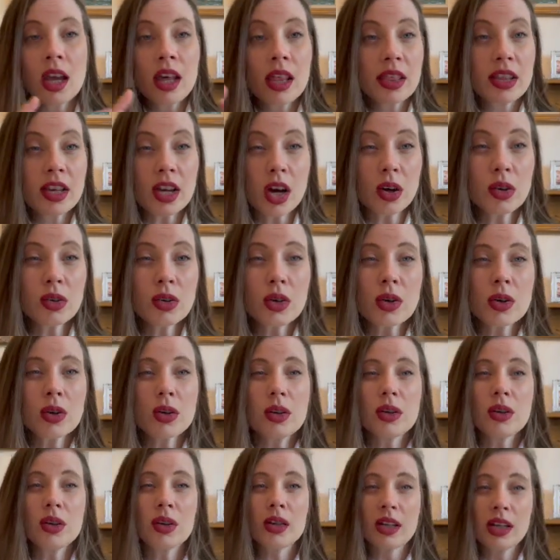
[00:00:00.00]
The
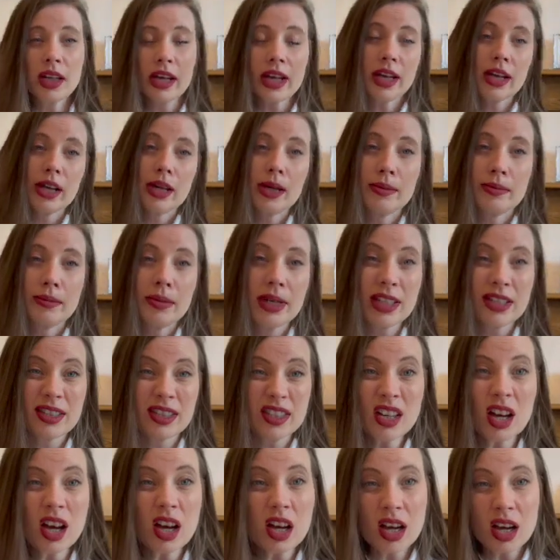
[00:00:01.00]
on-call um, is
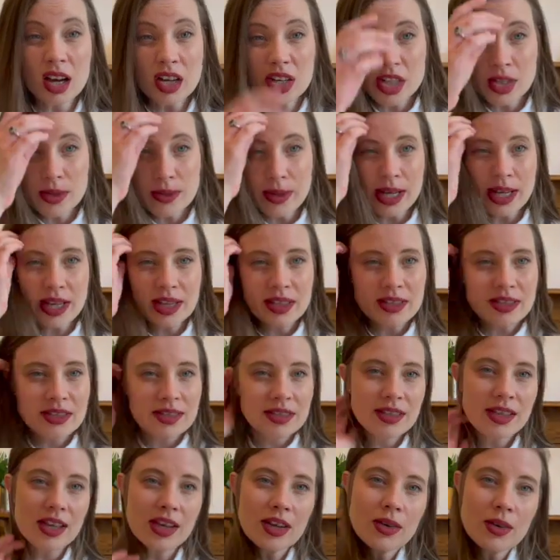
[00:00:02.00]
not
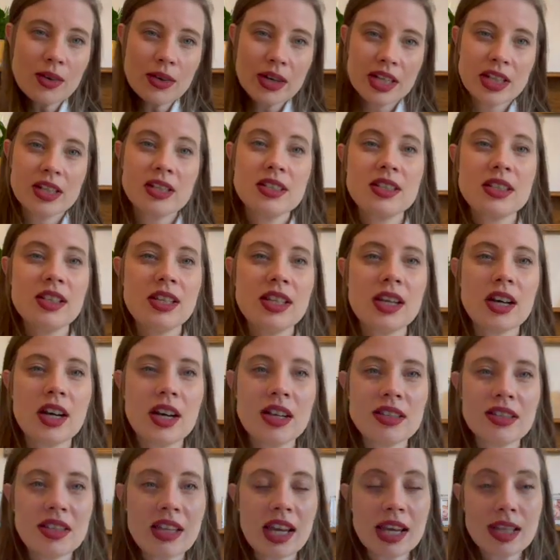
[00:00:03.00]
arduous according to the
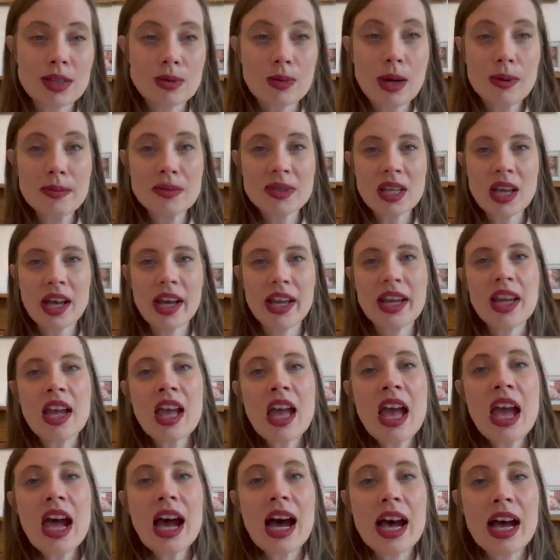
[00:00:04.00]
RCS website.
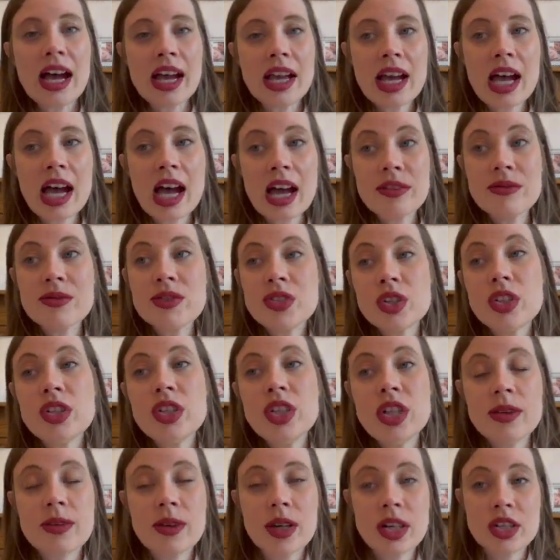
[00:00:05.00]
I have
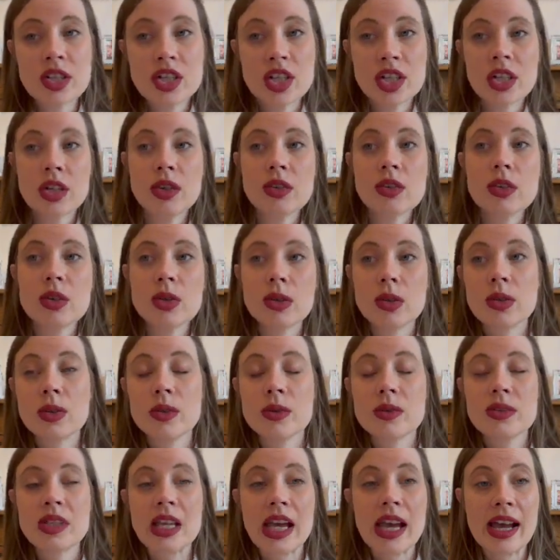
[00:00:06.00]
done urology
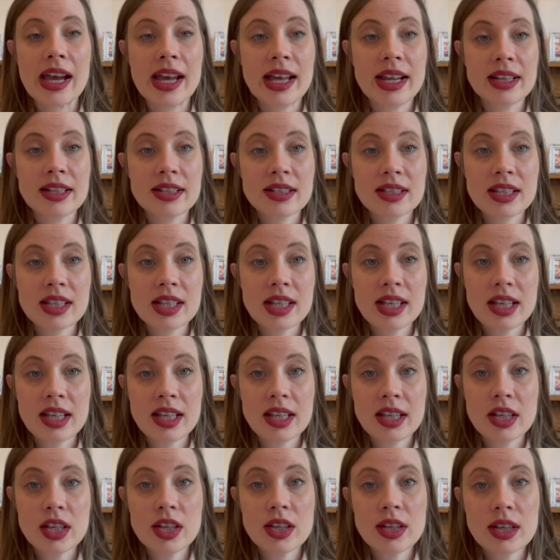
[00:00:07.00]
on-calls and
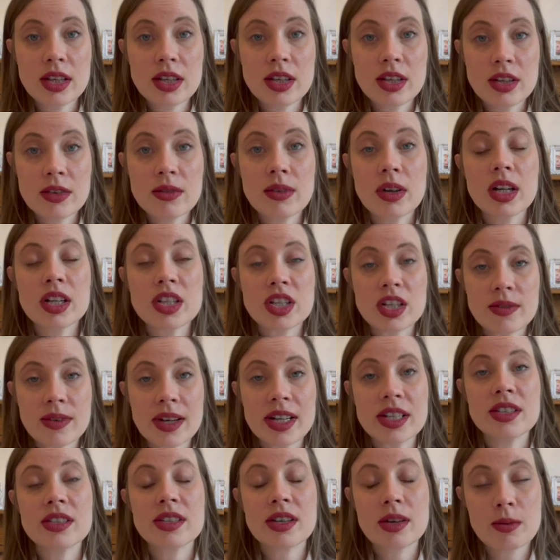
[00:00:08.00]
the urology
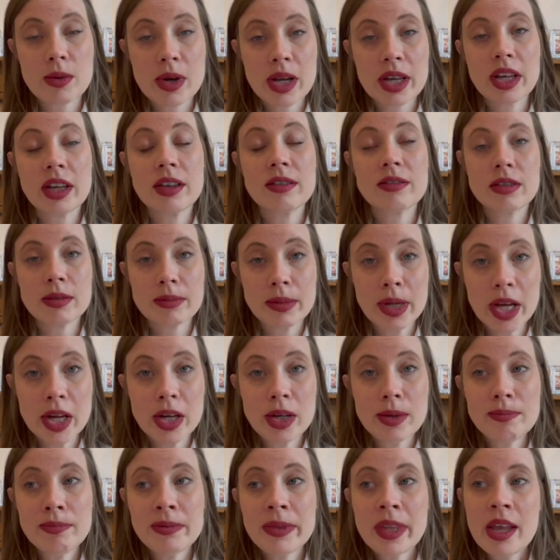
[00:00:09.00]
regs are working from
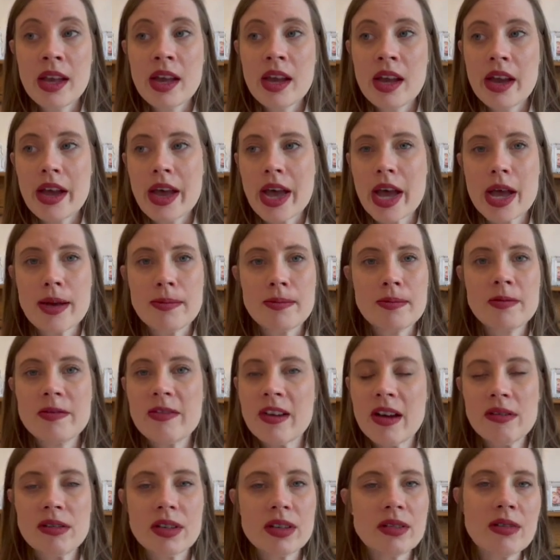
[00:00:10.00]
home. Um,
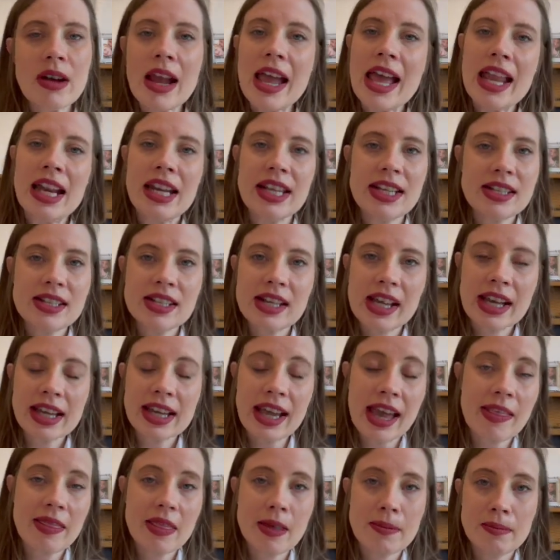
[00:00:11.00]
very rarely did I
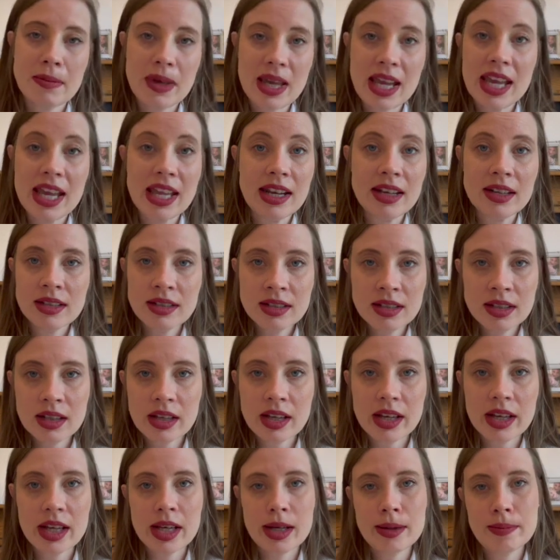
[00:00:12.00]
get them in
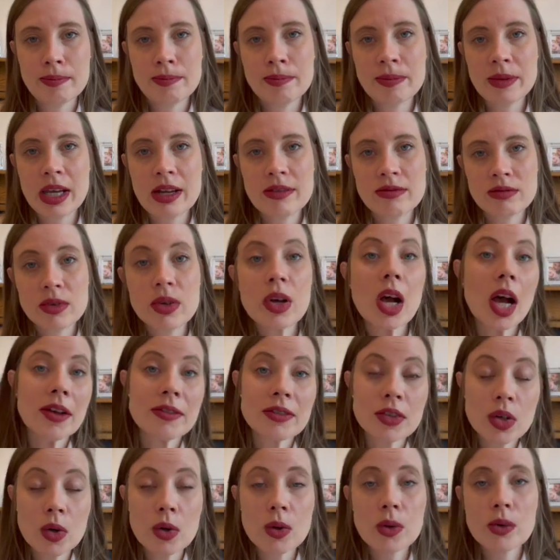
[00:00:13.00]
um, I've,
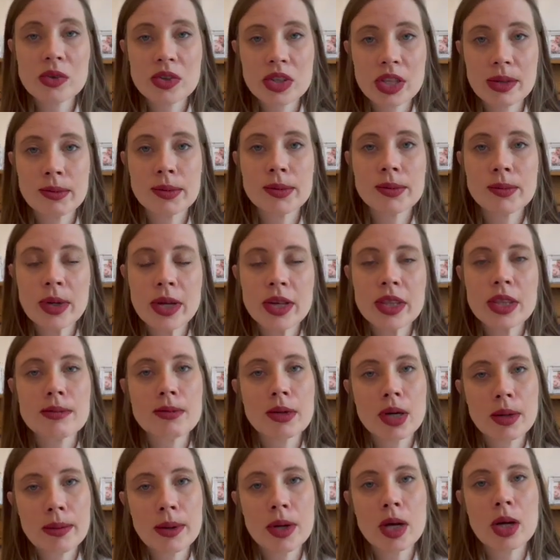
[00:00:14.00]
I've called them and woke them
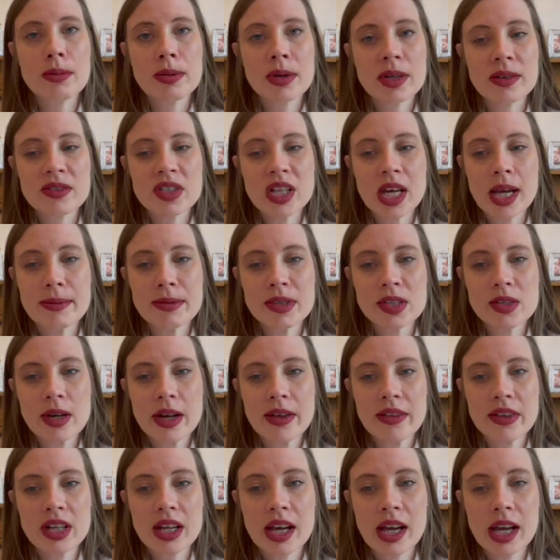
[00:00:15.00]
up a couple of times
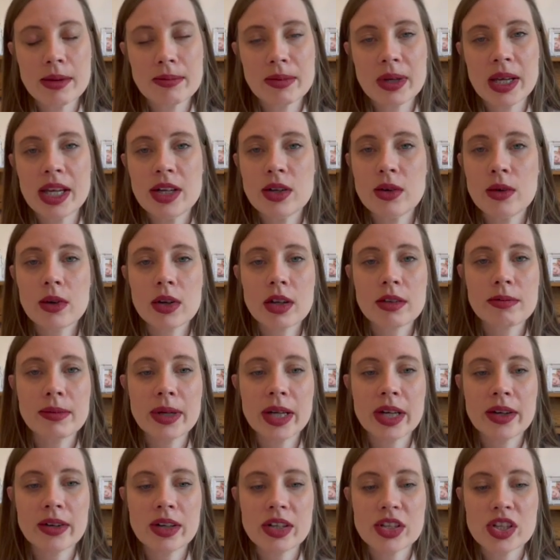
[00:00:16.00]
throughout the night, but in all of
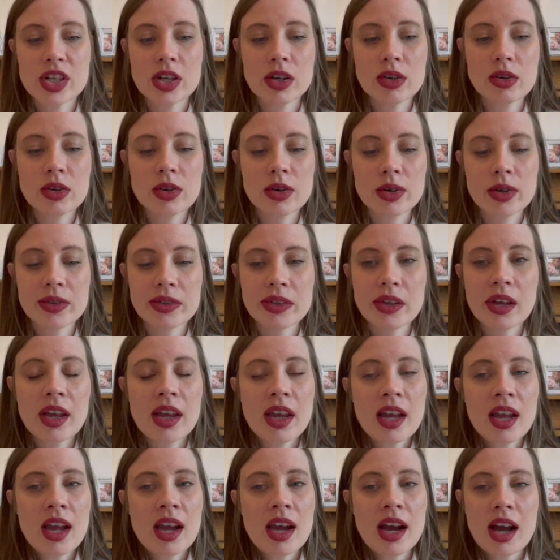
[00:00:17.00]
my urology on-calls,
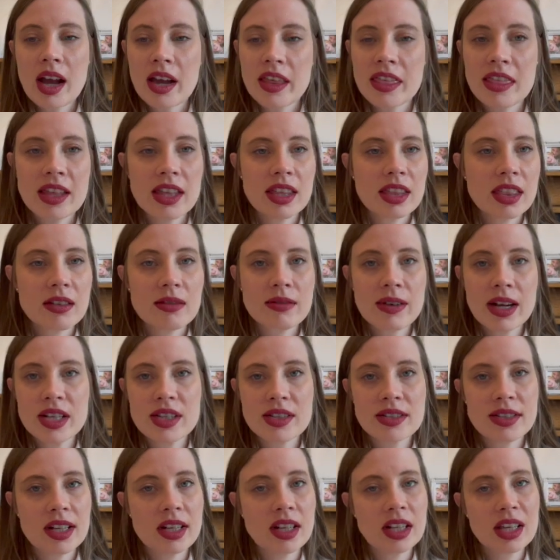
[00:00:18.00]
I think the
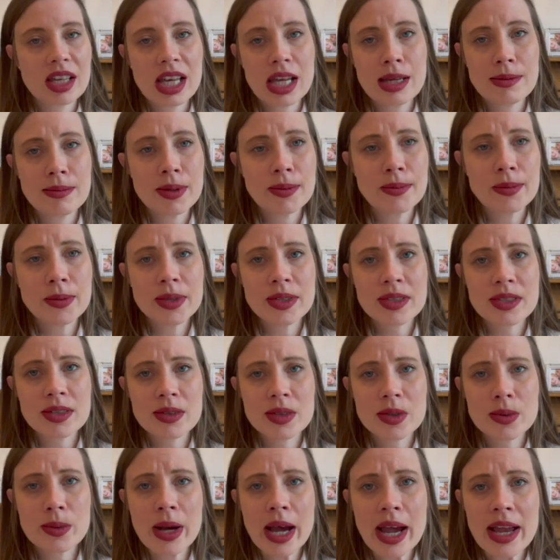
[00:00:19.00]
Regis only came in once or
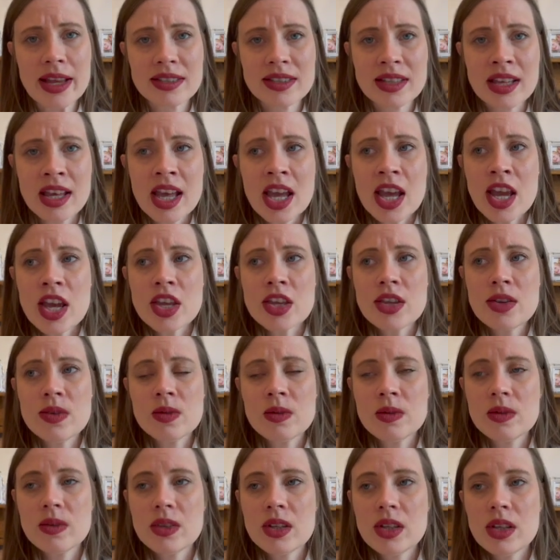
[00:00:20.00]
twice.
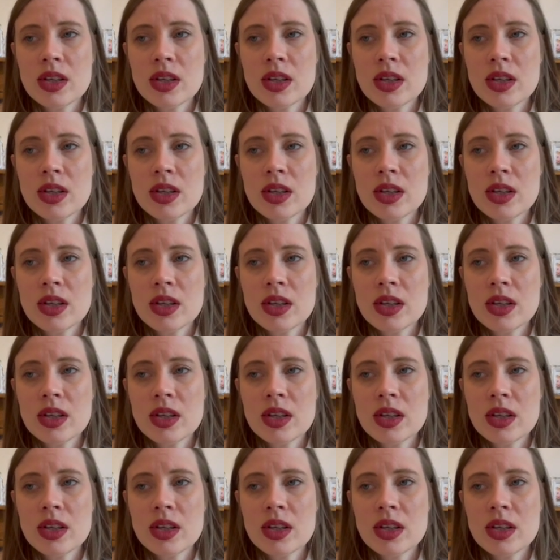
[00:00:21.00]
You,